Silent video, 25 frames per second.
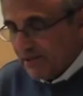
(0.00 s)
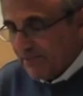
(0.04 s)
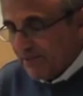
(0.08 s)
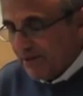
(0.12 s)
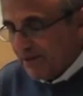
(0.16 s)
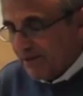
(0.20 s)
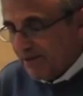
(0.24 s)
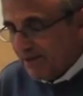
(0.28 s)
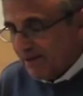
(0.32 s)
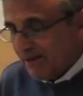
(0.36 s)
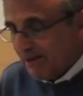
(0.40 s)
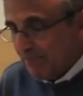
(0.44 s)
I
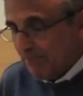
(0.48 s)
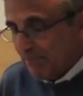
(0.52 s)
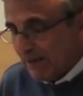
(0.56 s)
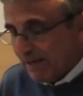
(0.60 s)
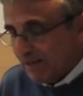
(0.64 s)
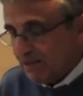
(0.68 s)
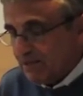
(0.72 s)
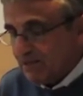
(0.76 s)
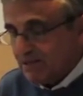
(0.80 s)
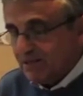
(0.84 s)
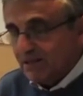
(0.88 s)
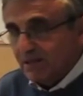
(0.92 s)
mean, it
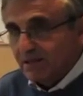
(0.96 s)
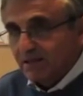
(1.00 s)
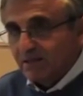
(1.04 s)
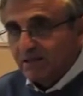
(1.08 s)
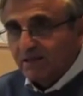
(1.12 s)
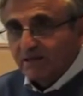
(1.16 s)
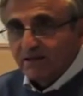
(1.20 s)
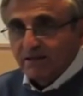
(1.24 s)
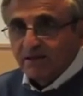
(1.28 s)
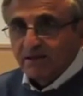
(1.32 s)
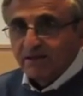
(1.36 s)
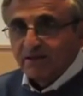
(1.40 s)
passed
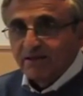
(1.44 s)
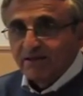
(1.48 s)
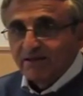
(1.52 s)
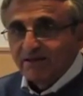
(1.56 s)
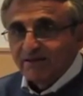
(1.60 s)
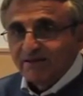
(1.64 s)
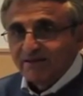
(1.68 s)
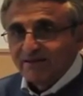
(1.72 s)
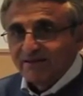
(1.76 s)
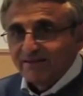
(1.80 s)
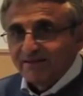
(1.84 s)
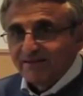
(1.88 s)
it in
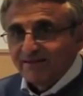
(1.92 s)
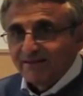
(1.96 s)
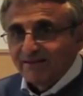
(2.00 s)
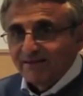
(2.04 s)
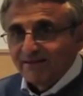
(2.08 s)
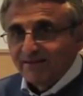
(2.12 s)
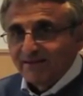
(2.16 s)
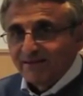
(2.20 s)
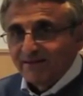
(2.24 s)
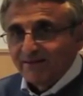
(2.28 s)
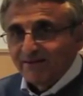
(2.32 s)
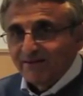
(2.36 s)

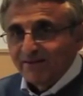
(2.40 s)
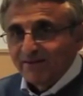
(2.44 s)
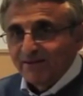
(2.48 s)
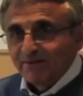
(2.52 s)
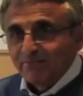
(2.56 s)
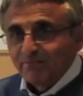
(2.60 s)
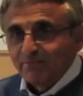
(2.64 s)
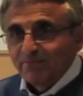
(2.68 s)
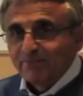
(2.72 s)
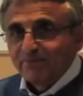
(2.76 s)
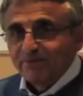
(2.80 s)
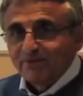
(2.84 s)

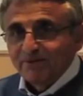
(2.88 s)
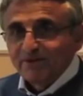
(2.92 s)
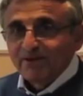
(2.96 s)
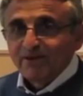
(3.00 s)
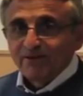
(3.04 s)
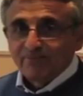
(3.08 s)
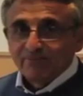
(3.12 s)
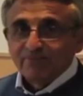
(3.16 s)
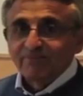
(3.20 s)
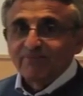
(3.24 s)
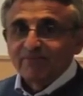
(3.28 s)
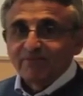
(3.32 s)
the, you
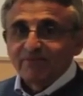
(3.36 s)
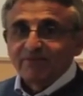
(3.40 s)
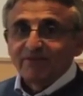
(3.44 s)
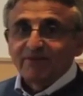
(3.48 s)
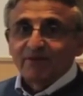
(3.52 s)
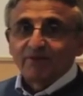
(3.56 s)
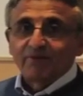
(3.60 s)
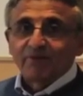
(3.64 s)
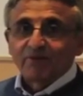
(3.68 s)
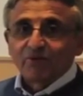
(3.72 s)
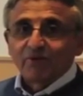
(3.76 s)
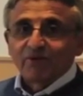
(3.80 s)
know,
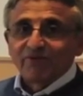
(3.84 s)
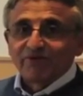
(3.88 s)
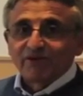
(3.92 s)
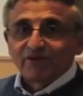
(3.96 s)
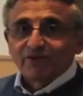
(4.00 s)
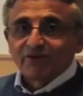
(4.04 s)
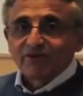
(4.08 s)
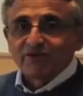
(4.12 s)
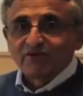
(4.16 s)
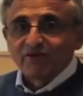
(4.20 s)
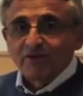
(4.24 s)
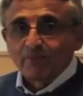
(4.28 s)
the
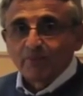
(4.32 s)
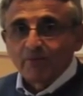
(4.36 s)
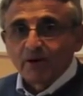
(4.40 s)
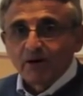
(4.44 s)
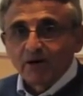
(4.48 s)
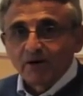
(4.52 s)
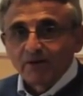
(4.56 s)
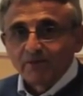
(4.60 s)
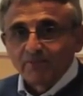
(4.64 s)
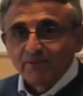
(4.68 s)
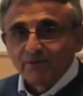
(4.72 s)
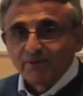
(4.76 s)
equivalent of the
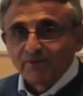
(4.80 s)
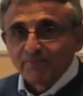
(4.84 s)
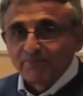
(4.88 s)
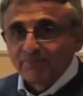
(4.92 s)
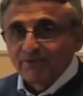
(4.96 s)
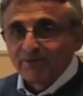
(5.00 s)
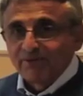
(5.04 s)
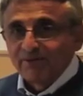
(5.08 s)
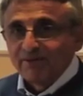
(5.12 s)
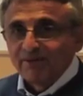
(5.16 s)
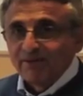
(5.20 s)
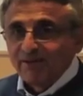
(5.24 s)
Parliament,
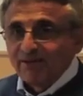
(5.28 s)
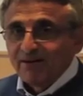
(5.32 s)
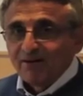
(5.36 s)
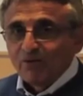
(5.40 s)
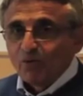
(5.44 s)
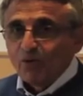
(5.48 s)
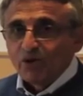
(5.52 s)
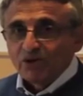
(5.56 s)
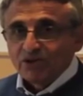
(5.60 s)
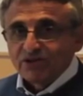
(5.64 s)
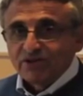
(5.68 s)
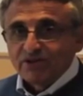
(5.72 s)
but
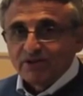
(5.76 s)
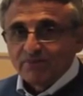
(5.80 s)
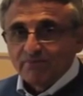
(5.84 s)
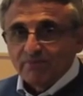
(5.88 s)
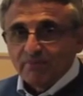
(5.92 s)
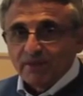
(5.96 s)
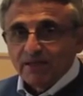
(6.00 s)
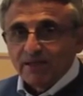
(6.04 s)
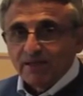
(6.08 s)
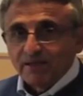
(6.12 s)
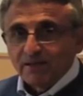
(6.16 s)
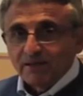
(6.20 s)
what does it
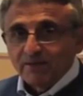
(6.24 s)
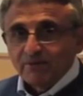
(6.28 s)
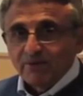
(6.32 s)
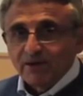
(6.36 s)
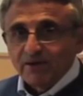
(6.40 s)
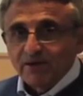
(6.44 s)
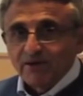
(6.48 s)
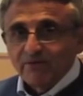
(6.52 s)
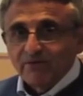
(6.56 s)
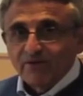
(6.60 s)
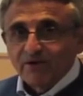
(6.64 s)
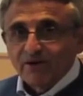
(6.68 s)
mean
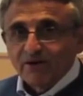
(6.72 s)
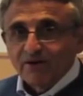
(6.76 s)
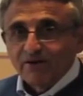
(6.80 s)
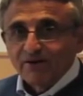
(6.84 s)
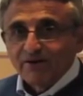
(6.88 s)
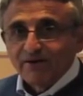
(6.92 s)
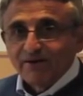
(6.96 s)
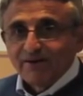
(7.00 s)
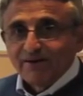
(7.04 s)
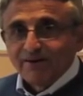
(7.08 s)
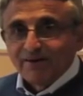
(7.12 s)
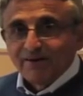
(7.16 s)
when you've
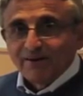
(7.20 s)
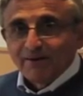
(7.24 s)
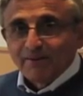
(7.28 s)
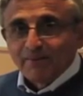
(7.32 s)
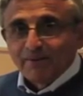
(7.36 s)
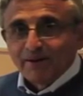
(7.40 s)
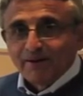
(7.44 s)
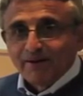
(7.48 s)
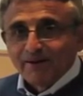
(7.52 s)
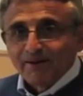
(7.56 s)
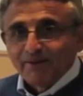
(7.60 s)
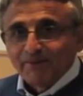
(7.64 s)
got
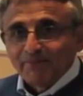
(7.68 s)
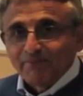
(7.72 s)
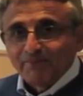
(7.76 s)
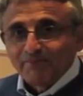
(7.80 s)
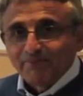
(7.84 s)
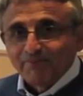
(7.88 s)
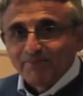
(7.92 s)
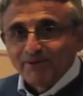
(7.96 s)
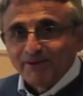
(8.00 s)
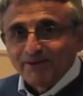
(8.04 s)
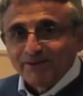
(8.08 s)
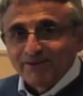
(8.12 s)

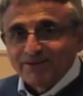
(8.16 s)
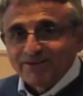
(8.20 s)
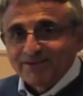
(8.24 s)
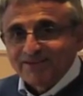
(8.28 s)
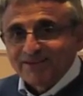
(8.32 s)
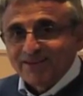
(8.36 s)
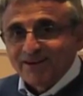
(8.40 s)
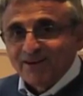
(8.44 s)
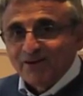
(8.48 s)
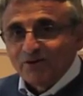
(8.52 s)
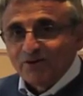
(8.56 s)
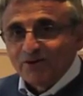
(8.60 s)

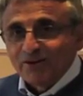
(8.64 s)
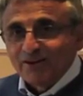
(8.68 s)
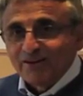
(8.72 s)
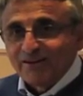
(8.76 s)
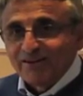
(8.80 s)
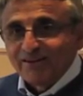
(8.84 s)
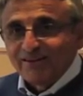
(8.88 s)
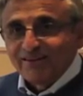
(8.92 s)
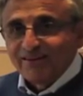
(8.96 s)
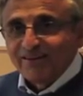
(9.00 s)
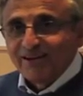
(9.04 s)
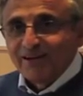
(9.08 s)

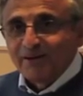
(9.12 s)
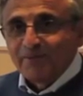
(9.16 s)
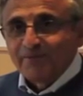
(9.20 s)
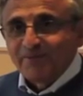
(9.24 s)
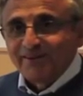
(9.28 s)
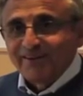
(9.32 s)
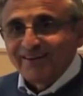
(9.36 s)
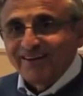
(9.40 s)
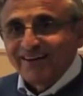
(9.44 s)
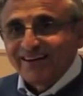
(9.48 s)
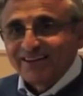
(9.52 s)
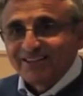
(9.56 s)
Berlusconi, I
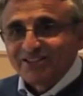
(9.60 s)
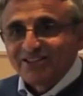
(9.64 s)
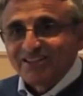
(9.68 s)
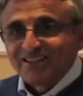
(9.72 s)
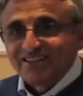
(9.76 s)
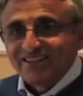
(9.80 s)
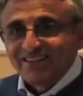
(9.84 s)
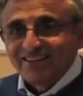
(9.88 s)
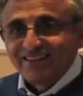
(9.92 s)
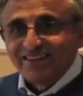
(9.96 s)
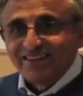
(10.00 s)
mean, actually